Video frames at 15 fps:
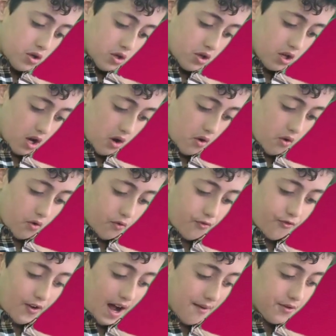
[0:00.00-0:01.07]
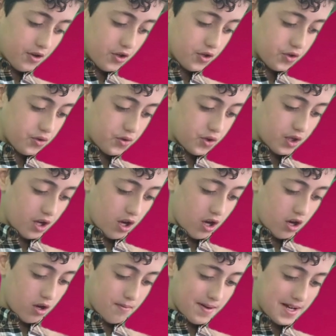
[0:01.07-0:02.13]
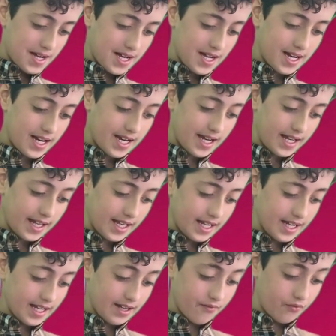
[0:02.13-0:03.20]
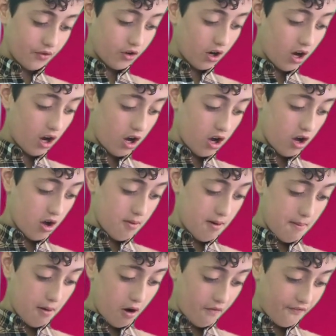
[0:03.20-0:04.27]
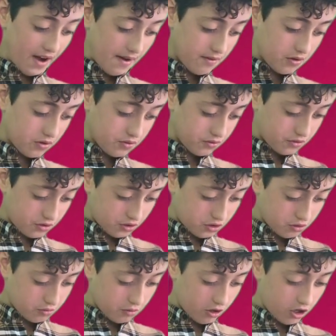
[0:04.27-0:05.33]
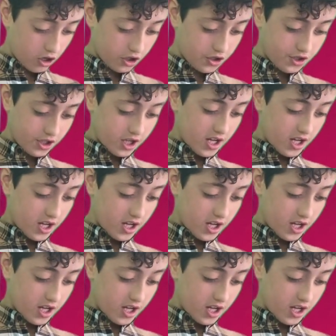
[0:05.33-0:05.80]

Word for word: so fouls. Um, we've got um, more fouls towards